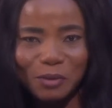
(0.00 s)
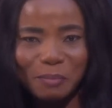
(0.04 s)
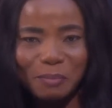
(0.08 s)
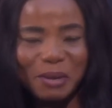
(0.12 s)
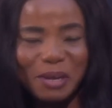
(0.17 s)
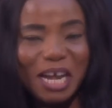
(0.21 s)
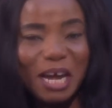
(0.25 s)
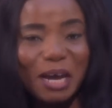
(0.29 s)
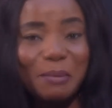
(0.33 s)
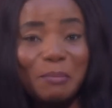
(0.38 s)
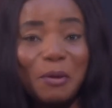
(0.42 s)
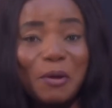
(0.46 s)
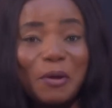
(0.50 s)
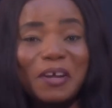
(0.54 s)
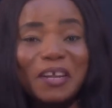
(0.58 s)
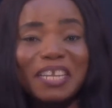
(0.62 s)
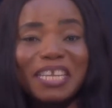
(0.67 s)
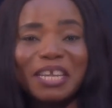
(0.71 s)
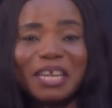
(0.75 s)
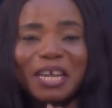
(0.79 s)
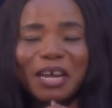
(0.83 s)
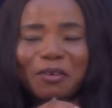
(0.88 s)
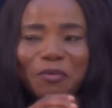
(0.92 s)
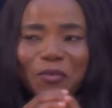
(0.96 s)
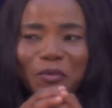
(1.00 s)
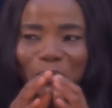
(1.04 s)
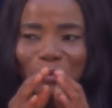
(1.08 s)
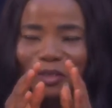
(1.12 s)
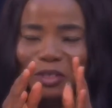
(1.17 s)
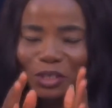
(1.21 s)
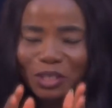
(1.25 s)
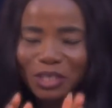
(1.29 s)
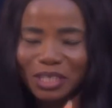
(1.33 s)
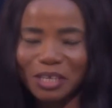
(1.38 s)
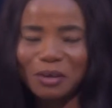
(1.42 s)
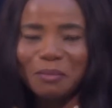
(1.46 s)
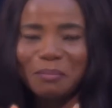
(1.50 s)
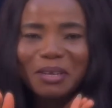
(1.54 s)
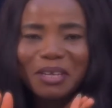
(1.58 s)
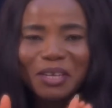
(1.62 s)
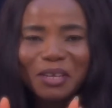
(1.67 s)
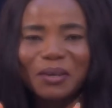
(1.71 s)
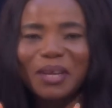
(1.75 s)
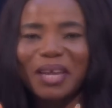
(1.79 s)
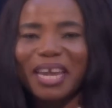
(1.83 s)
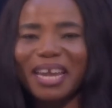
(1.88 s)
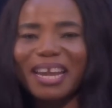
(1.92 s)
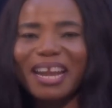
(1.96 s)
Rebecca Mokli, and we'll still be
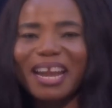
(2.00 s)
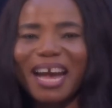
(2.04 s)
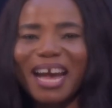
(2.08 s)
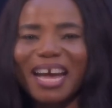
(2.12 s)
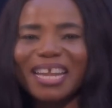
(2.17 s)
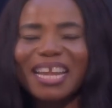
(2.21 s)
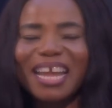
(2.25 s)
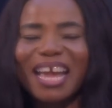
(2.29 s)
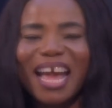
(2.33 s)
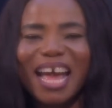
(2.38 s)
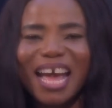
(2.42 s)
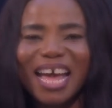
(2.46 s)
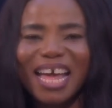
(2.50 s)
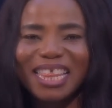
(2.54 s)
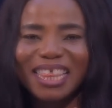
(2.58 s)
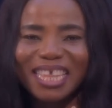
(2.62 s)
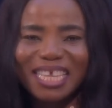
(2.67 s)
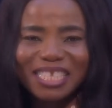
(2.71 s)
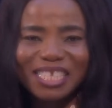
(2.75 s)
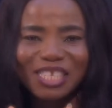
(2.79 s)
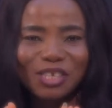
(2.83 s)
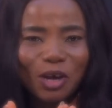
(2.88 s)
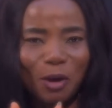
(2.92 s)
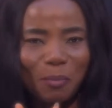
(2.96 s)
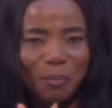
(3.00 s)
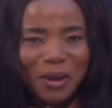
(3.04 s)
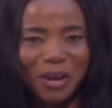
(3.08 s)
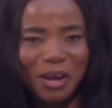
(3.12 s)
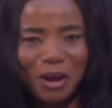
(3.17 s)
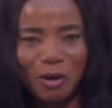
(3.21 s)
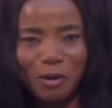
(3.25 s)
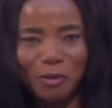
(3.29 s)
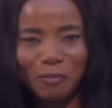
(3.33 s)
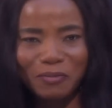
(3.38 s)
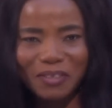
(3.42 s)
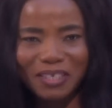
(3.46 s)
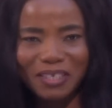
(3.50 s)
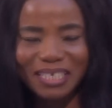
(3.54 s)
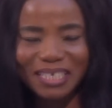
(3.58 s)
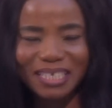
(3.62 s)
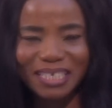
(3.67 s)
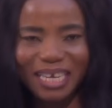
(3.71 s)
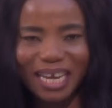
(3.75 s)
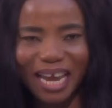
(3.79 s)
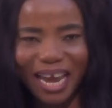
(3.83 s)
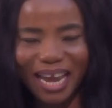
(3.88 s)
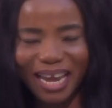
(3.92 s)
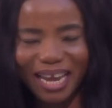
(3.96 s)
looking at the topic of the
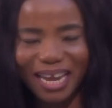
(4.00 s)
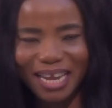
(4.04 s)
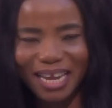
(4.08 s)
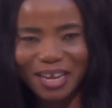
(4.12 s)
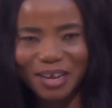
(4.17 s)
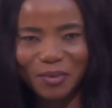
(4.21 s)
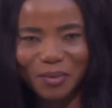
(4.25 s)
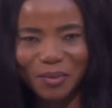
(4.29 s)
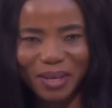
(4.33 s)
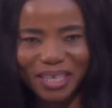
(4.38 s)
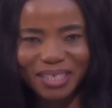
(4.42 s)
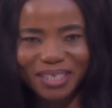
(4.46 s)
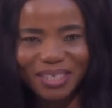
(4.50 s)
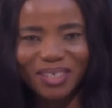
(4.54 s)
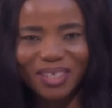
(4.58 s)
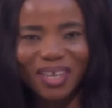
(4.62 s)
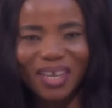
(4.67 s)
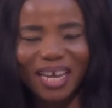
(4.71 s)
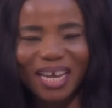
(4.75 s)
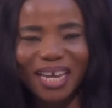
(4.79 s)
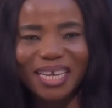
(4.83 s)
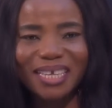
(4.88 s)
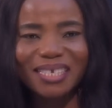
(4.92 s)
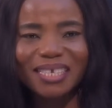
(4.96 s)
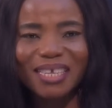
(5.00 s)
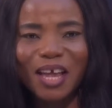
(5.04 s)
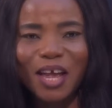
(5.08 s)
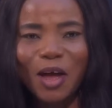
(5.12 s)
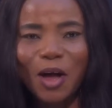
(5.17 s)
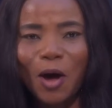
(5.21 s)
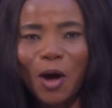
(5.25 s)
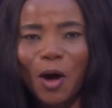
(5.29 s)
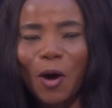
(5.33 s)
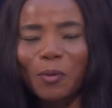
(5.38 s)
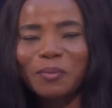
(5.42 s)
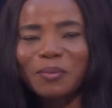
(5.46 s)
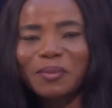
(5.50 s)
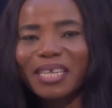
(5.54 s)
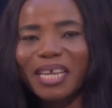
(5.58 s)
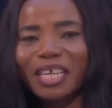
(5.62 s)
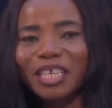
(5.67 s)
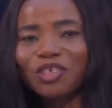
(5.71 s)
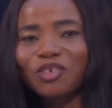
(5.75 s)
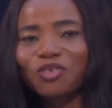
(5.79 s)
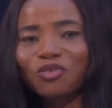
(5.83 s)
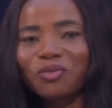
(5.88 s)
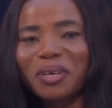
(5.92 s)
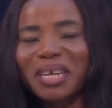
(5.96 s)
day, which is
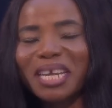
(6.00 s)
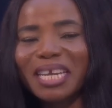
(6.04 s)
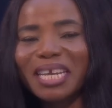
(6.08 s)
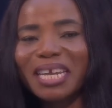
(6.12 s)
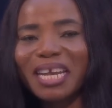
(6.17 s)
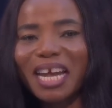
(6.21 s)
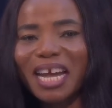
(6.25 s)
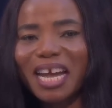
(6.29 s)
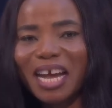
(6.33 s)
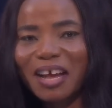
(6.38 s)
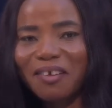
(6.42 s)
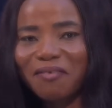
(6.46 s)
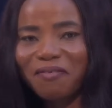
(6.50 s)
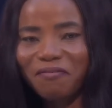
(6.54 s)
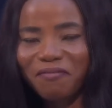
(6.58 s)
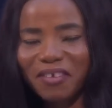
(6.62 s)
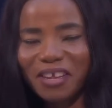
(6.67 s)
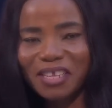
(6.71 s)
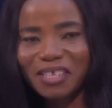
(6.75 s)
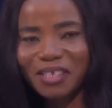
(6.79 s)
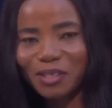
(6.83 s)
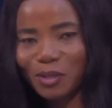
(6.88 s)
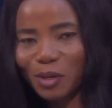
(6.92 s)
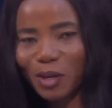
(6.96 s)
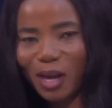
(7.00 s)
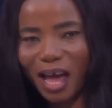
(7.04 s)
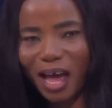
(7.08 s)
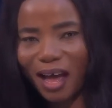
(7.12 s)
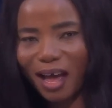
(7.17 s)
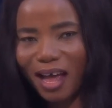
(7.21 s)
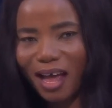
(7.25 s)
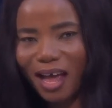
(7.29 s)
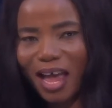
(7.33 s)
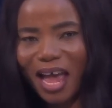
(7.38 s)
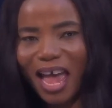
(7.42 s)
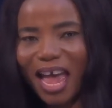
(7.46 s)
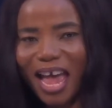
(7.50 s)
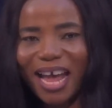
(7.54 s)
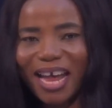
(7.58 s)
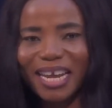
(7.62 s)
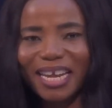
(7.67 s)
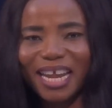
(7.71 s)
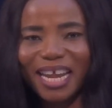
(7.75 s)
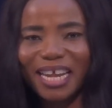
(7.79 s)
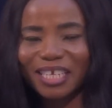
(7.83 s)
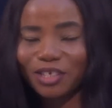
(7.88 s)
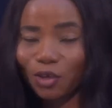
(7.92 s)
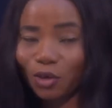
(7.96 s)
obstetric fistula.
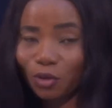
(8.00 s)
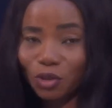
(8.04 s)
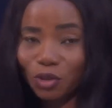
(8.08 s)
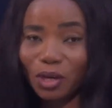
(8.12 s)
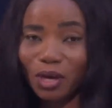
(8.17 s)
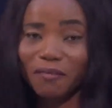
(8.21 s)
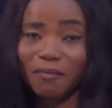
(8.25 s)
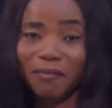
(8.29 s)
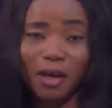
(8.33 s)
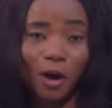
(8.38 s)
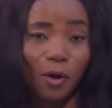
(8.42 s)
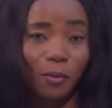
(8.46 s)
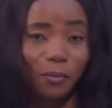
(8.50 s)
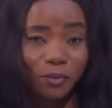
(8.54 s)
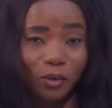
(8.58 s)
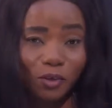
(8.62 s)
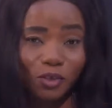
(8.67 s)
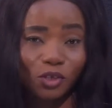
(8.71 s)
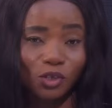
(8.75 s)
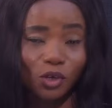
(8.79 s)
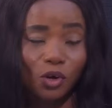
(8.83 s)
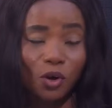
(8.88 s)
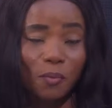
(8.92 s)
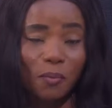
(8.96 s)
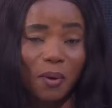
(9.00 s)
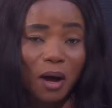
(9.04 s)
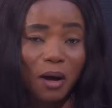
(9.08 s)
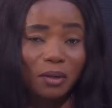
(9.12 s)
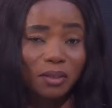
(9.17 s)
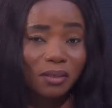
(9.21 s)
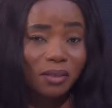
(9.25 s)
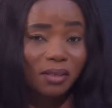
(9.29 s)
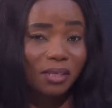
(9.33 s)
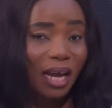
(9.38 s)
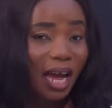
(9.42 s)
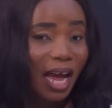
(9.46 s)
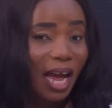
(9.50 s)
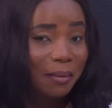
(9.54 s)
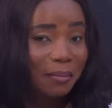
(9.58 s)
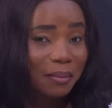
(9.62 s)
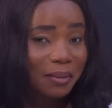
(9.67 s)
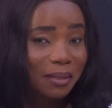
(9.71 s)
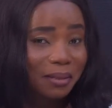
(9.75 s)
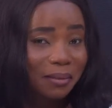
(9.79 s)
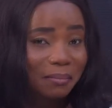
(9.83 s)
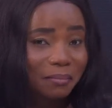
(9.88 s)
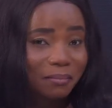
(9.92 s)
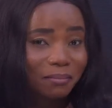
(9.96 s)
And the doctor have helped us talk about the
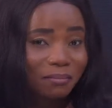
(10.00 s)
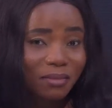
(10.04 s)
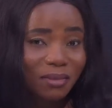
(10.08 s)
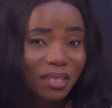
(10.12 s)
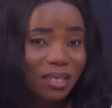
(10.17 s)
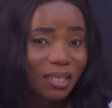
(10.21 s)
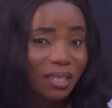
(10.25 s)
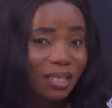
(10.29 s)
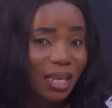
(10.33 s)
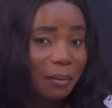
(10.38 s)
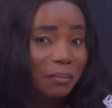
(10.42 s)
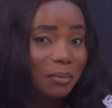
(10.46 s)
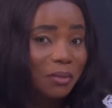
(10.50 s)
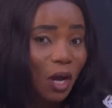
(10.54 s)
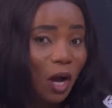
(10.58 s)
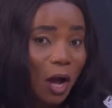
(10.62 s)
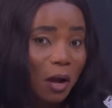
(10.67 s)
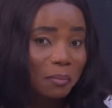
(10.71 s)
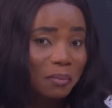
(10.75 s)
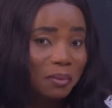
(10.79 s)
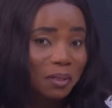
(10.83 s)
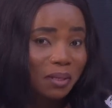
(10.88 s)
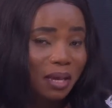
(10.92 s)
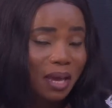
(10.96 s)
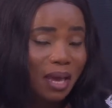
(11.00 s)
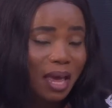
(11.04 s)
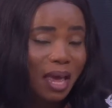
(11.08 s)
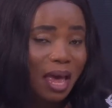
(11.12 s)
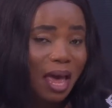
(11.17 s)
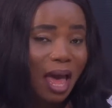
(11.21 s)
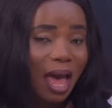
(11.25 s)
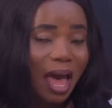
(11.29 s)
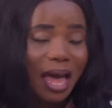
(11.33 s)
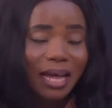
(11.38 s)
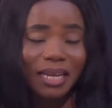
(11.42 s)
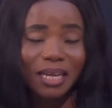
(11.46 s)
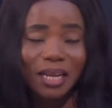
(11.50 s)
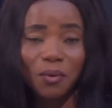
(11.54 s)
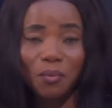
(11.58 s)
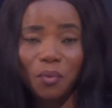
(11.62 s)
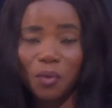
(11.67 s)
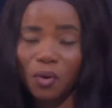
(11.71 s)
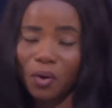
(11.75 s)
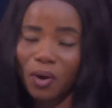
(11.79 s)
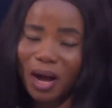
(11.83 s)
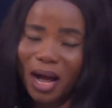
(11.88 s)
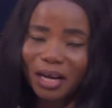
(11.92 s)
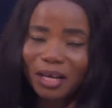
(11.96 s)
types, symptoms, and
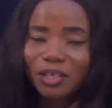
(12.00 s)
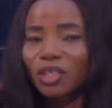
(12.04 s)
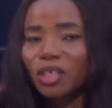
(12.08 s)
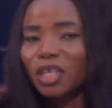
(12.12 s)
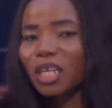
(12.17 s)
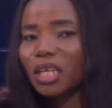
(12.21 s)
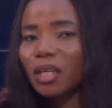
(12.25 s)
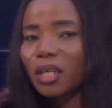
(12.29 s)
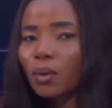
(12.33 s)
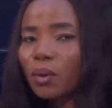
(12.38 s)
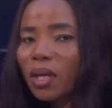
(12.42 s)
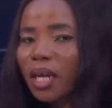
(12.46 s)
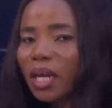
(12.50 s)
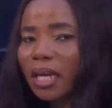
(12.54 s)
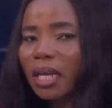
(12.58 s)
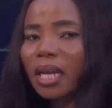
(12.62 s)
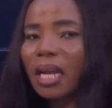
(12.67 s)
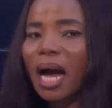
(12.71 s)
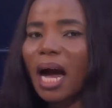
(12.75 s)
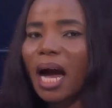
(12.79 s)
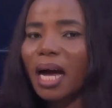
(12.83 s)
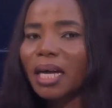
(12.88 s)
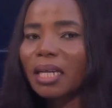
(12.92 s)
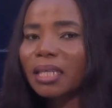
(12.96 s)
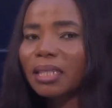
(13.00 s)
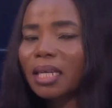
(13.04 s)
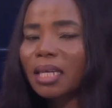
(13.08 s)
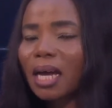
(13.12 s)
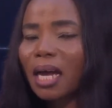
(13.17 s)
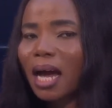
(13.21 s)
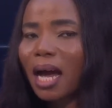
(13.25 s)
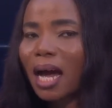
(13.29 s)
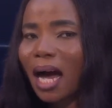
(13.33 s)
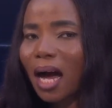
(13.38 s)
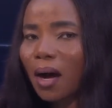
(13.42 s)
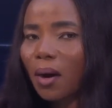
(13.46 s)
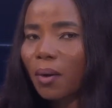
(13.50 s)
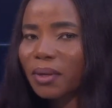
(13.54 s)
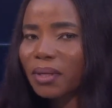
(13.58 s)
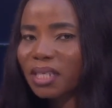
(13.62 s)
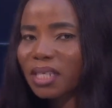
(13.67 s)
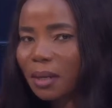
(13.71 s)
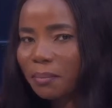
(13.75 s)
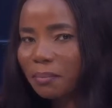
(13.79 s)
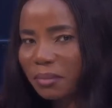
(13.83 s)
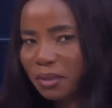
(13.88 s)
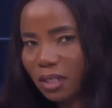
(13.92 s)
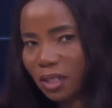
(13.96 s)
we're actually looking at how it
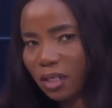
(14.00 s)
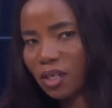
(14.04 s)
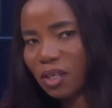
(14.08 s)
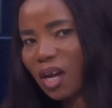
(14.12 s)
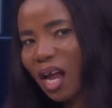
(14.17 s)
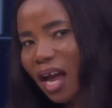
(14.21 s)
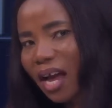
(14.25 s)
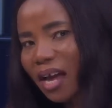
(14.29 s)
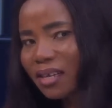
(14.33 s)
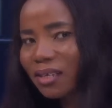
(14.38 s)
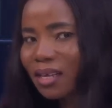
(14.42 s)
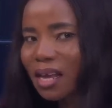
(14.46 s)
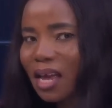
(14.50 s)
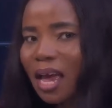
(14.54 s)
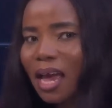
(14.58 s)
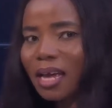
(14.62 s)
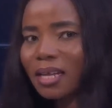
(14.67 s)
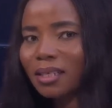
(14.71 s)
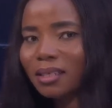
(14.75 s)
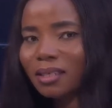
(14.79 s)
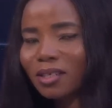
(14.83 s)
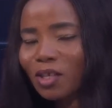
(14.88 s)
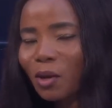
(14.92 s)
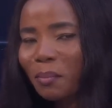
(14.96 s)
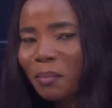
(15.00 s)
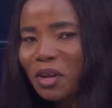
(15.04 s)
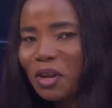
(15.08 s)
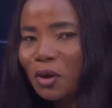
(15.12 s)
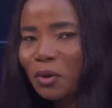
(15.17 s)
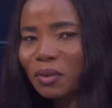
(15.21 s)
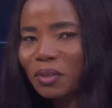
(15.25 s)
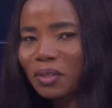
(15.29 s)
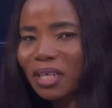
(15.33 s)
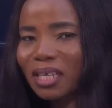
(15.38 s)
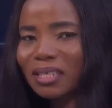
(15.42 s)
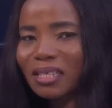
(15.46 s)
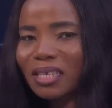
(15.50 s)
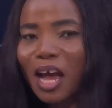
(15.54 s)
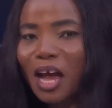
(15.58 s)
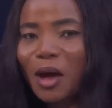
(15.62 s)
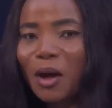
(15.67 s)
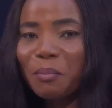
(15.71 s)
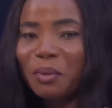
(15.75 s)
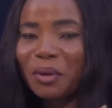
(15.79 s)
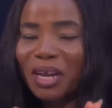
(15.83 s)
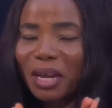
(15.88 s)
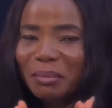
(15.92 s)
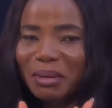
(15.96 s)
can be diagnosed and so many others.
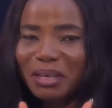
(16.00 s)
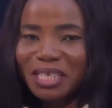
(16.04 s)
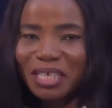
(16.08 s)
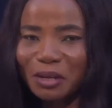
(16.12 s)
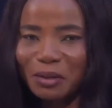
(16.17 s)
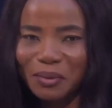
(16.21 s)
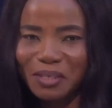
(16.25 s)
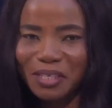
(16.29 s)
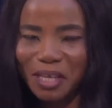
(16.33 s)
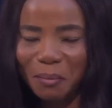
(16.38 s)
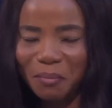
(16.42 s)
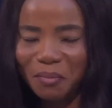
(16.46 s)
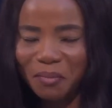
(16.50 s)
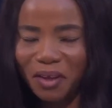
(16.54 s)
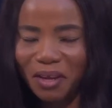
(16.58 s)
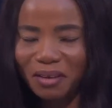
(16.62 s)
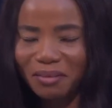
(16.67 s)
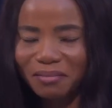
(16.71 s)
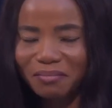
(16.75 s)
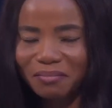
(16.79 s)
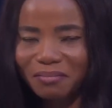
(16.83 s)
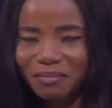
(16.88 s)
But let me tell you something.